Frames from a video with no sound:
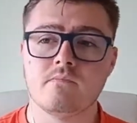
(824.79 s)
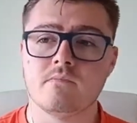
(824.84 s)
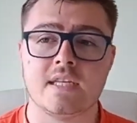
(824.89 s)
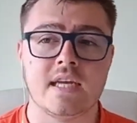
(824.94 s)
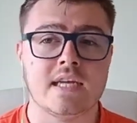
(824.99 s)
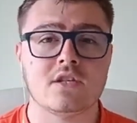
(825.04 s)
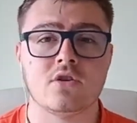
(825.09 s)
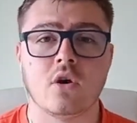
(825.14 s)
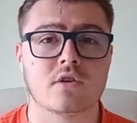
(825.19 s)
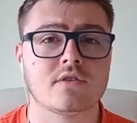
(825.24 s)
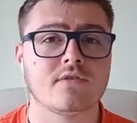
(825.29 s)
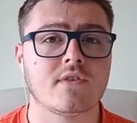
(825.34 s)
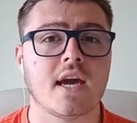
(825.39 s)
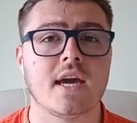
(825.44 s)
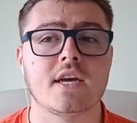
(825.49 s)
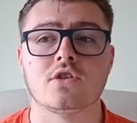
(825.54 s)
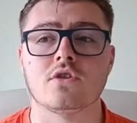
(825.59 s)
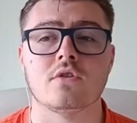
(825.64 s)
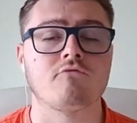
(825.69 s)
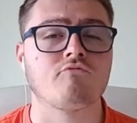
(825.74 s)

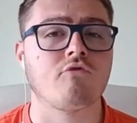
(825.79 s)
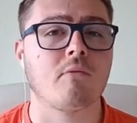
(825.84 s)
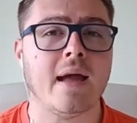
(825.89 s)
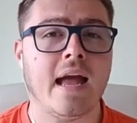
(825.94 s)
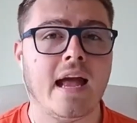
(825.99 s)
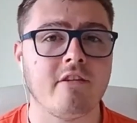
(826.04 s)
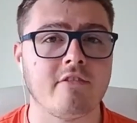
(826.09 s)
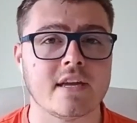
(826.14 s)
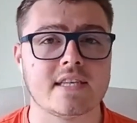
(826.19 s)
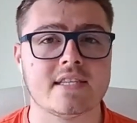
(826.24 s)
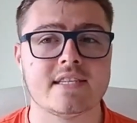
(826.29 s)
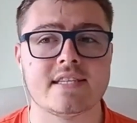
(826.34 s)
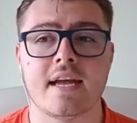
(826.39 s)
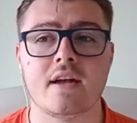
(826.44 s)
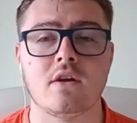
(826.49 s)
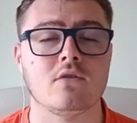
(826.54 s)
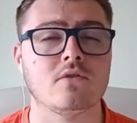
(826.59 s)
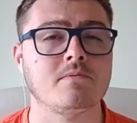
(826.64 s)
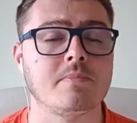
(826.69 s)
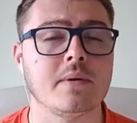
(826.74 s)
detoxification, repairing
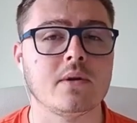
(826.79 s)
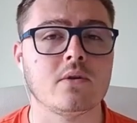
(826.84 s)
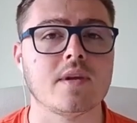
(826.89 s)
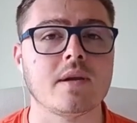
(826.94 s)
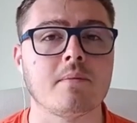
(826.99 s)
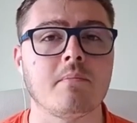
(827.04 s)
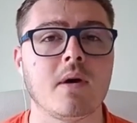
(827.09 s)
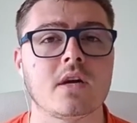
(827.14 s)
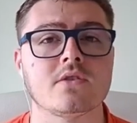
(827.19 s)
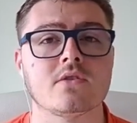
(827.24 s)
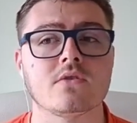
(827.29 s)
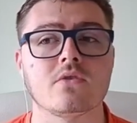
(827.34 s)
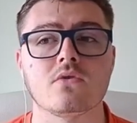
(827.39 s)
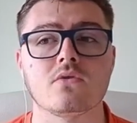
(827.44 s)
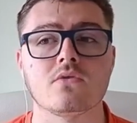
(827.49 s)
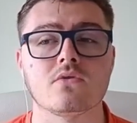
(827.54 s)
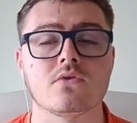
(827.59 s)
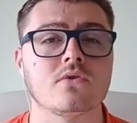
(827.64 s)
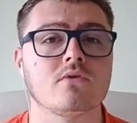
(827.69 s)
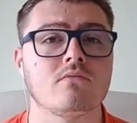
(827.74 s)
cells, building
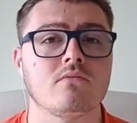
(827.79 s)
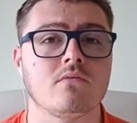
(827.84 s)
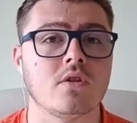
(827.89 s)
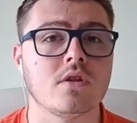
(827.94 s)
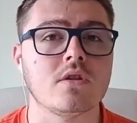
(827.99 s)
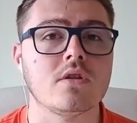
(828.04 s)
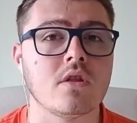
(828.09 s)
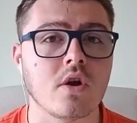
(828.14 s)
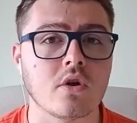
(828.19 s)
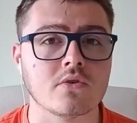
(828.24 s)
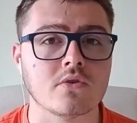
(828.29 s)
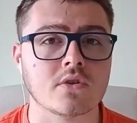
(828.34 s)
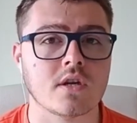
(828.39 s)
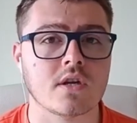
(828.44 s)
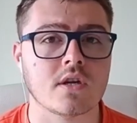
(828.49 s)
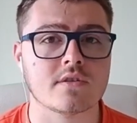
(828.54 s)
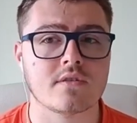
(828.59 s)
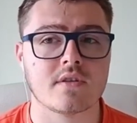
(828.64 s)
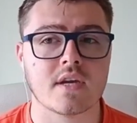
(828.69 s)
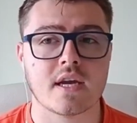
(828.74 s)
muscles, those
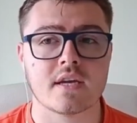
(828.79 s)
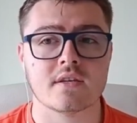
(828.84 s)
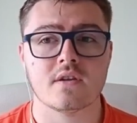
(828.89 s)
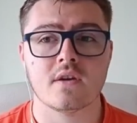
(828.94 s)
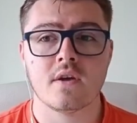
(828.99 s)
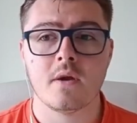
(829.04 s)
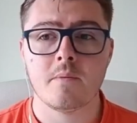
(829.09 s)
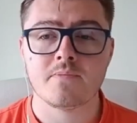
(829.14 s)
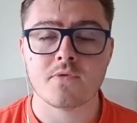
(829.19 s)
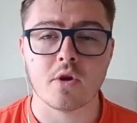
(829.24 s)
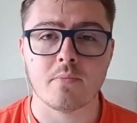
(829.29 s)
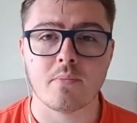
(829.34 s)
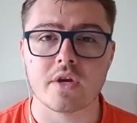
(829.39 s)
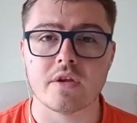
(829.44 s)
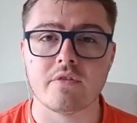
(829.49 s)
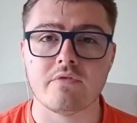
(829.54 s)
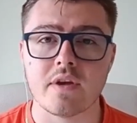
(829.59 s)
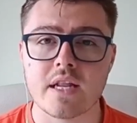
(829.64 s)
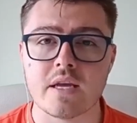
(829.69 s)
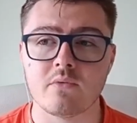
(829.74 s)
kinds of things. Your
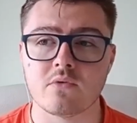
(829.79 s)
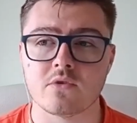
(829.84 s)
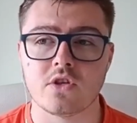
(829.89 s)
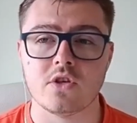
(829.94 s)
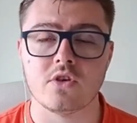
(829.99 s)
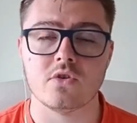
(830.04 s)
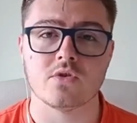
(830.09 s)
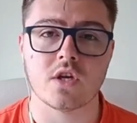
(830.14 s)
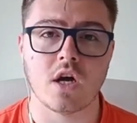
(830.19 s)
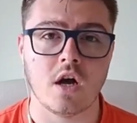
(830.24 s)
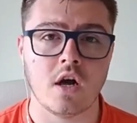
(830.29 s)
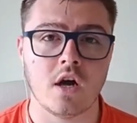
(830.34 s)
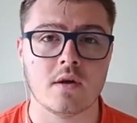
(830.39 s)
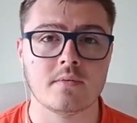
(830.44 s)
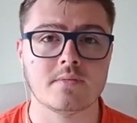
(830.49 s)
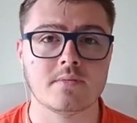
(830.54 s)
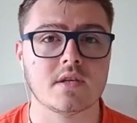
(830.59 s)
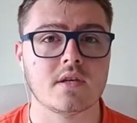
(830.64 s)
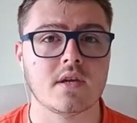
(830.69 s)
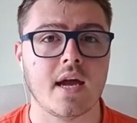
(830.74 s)
body really wants to use
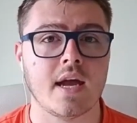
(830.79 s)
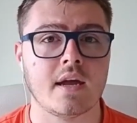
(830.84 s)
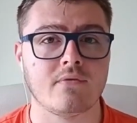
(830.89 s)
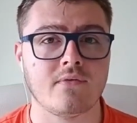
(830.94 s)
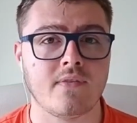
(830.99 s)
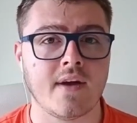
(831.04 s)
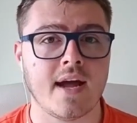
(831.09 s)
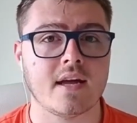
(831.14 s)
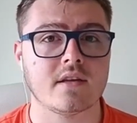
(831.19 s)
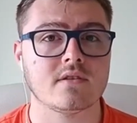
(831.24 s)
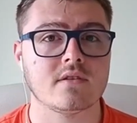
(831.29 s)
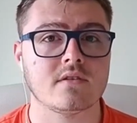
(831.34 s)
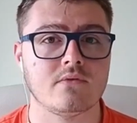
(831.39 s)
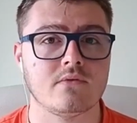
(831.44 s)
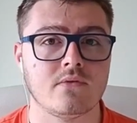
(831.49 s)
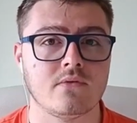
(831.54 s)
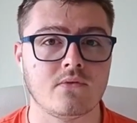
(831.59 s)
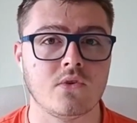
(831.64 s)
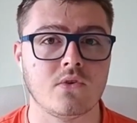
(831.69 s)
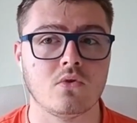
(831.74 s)
carbs and fats
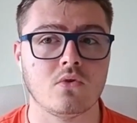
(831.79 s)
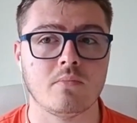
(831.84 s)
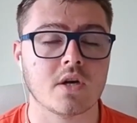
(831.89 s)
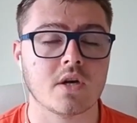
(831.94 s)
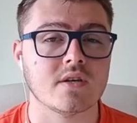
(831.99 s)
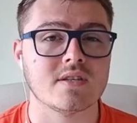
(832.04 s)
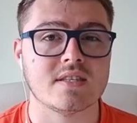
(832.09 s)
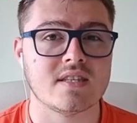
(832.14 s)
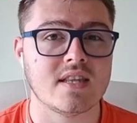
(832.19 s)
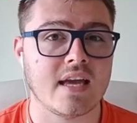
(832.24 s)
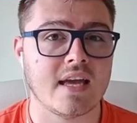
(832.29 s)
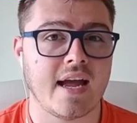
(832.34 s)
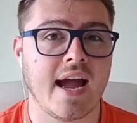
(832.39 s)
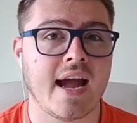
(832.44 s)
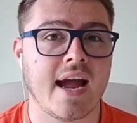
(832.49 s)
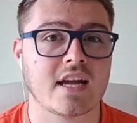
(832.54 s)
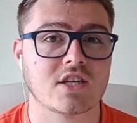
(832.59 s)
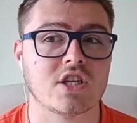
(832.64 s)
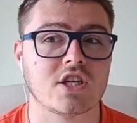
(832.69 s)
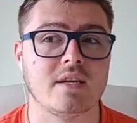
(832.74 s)
for fuel, because they're
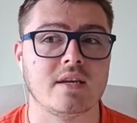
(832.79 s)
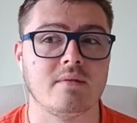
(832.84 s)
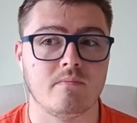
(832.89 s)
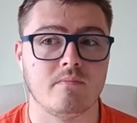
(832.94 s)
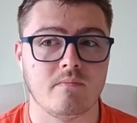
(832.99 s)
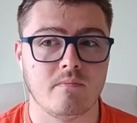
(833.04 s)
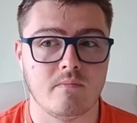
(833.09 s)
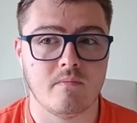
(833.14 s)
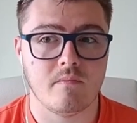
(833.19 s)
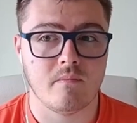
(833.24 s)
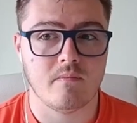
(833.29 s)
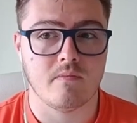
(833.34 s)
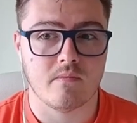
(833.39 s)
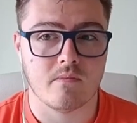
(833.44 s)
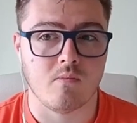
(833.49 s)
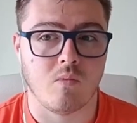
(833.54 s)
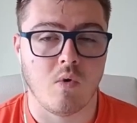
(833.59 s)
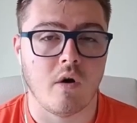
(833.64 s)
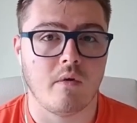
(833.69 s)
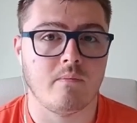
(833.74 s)
actually
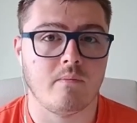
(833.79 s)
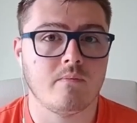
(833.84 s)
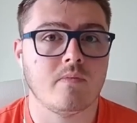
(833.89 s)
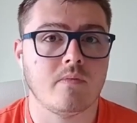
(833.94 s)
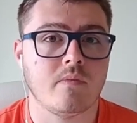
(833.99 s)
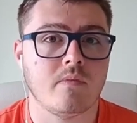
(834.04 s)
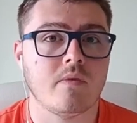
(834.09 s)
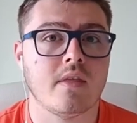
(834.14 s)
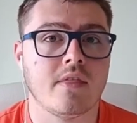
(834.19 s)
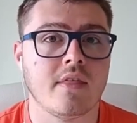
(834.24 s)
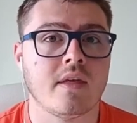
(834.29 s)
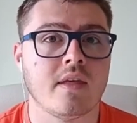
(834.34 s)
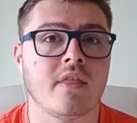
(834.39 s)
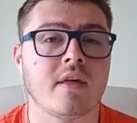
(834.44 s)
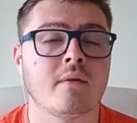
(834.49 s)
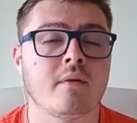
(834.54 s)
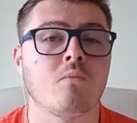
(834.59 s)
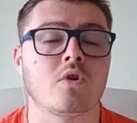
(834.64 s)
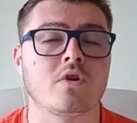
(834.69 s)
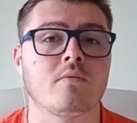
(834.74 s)
what
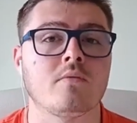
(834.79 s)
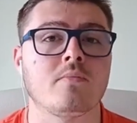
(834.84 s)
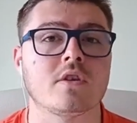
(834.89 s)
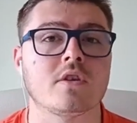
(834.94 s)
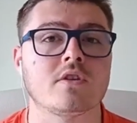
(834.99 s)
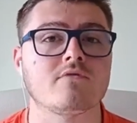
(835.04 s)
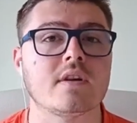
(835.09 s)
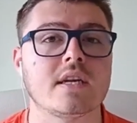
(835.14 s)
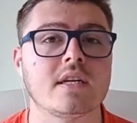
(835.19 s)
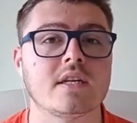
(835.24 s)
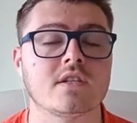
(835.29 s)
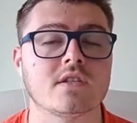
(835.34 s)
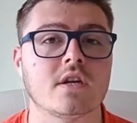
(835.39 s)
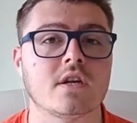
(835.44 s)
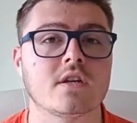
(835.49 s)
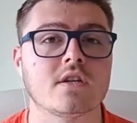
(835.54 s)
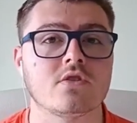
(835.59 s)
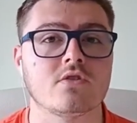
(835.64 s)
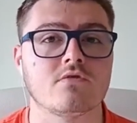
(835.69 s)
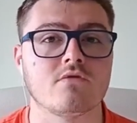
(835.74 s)
your body's really
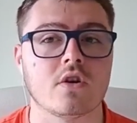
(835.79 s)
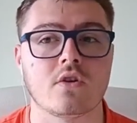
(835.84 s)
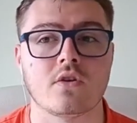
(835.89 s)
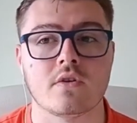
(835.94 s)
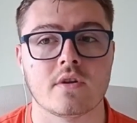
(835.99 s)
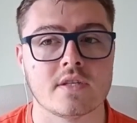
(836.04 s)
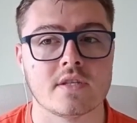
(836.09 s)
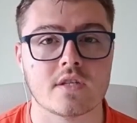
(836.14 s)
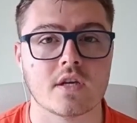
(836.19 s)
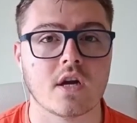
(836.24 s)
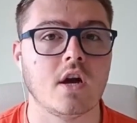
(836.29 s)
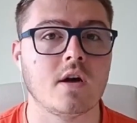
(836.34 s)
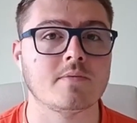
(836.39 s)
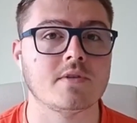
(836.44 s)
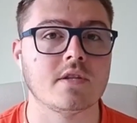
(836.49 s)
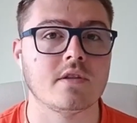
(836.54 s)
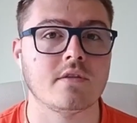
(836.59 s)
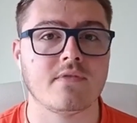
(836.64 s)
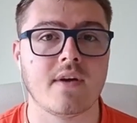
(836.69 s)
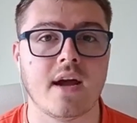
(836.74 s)
designed to run on, is the
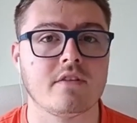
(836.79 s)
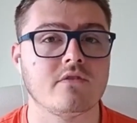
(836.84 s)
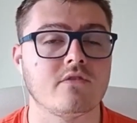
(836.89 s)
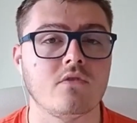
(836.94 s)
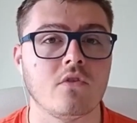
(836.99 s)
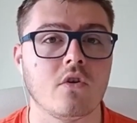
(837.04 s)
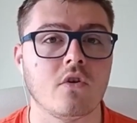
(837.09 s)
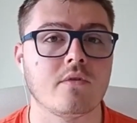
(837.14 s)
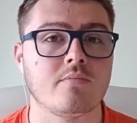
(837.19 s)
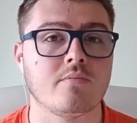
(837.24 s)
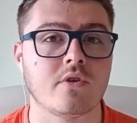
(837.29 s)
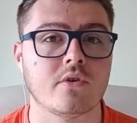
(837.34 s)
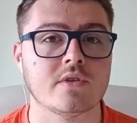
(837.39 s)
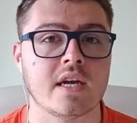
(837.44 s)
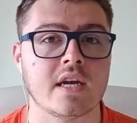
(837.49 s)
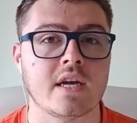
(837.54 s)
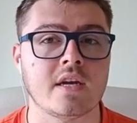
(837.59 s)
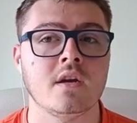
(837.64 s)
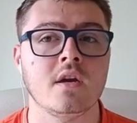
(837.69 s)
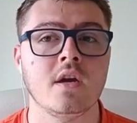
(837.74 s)
carbs and the fat, not the
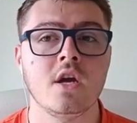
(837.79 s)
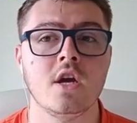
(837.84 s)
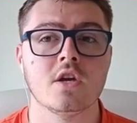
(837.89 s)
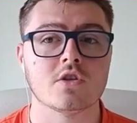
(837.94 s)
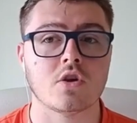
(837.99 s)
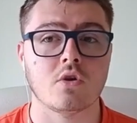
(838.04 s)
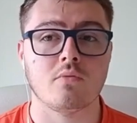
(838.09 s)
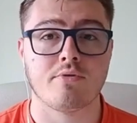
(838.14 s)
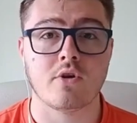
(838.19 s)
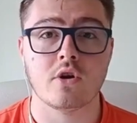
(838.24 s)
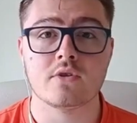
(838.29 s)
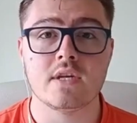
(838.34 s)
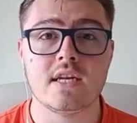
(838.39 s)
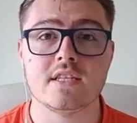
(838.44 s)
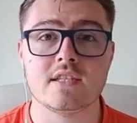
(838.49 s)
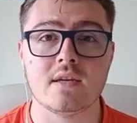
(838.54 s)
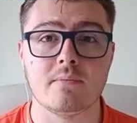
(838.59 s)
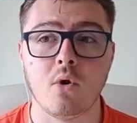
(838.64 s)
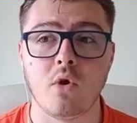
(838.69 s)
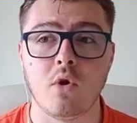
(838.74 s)
protein. So
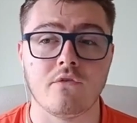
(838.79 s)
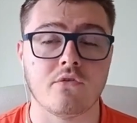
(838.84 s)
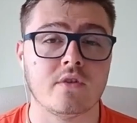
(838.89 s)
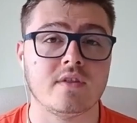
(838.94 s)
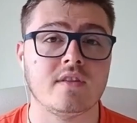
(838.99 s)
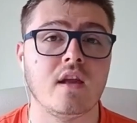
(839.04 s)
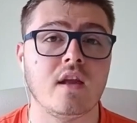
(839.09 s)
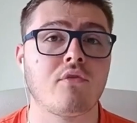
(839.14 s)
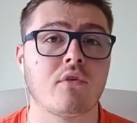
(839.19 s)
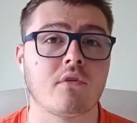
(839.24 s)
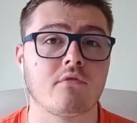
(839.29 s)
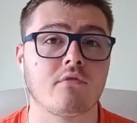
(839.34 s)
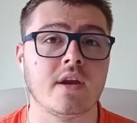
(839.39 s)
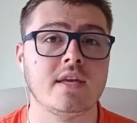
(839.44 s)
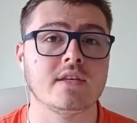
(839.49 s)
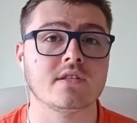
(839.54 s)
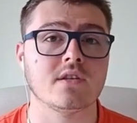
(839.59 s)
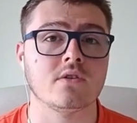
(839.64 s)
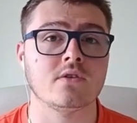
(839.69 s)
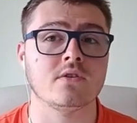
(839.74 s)
protein is important for different
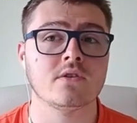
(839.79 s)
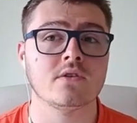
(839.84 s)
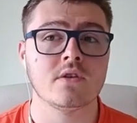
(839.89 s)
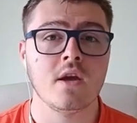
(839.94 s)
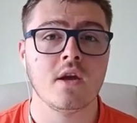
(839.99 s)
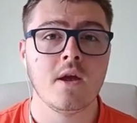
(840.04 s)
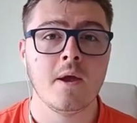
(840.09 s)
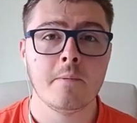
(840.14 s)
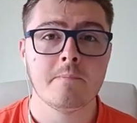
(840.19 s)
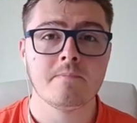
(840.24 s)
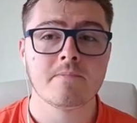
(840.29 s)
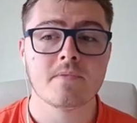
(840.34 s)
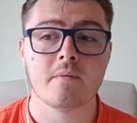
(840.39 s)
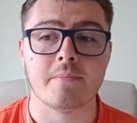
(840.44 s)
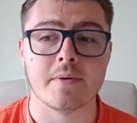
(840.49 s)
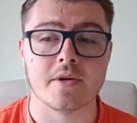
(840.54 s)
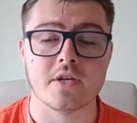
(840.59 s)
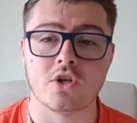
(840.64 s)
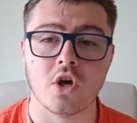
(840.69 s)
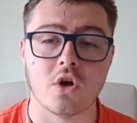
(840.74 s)
reasons,
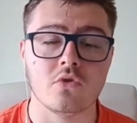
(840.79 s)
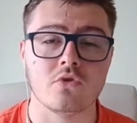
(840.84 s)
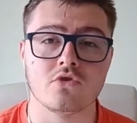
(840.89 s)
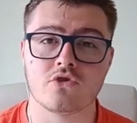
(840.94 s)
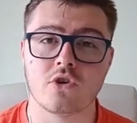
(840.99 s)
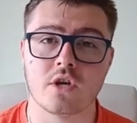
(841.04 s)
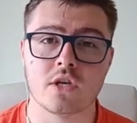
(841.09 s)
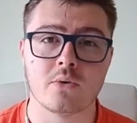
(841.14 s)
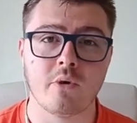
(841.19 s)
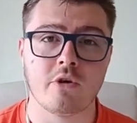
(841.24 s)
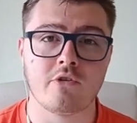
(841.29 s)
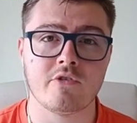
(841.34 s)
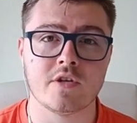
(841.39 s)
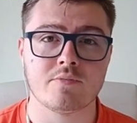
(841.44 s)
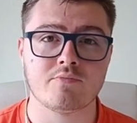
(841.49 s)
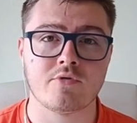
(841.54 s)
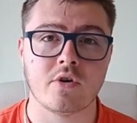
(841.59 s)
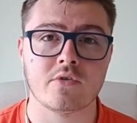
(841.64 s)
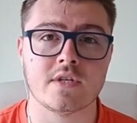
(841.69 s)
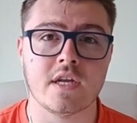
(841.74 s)
but don't try to
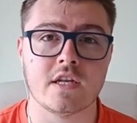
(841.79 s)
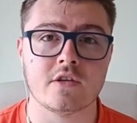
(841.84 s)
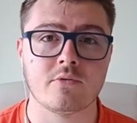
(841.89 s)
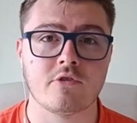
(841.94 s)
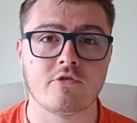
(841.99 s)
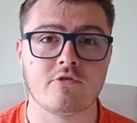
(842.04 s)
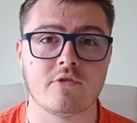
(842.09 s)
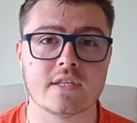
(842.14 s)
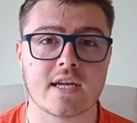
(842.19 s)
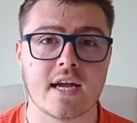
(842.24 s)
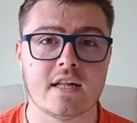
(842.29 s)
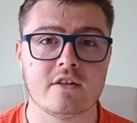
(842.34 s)
increase protein to increase